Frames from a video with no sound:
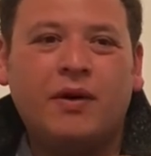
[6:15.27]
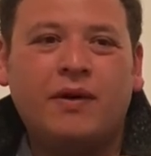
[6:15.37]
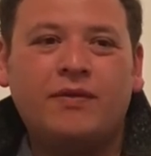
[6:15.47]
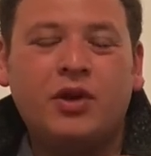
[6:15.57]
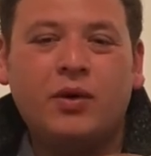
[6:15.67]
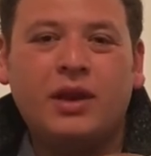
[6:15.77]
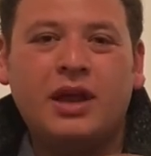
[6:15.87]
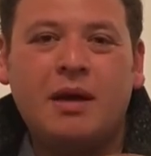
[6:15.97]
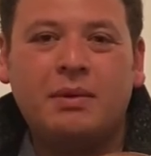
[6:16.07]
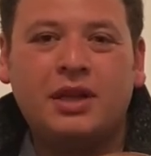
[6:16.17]
knowing
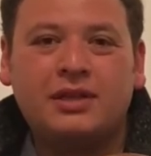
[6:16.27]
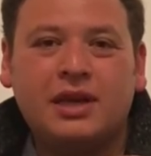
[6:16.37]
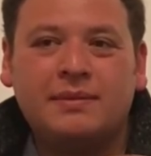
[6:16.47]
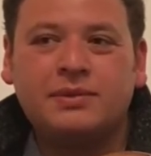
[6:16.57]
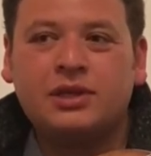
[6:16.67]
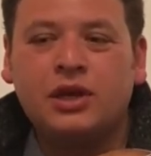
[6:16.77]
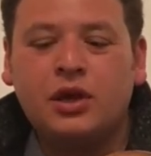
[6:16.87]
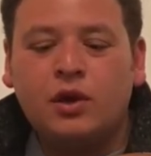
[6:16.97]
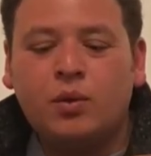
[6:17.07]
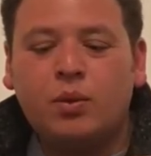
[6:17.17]
how many times
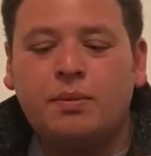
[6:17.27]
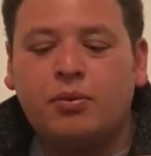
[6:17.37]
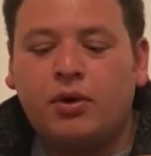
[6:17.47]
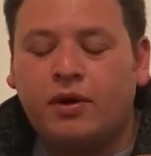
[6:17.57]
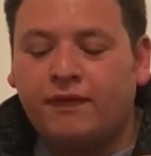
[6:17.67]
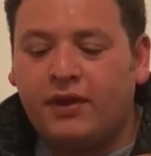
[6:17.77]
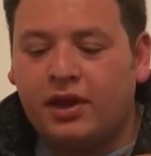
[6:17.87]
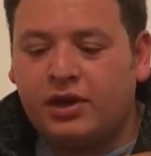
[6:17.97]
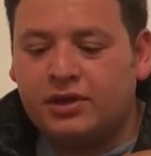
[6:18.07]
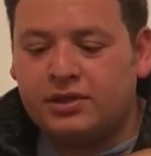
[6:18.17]
we put our
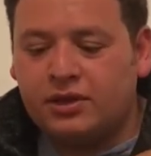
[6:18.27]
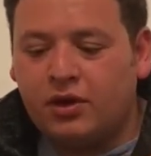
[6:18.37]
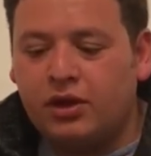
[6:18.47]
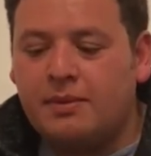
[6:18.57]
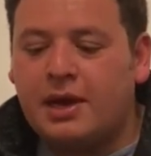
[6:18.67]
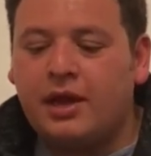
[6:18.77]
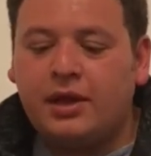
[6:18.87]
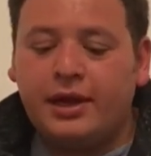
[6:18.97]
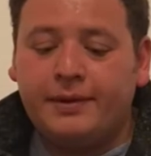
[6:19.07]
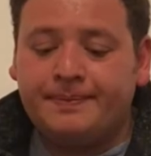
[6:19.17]
fingers on the violin.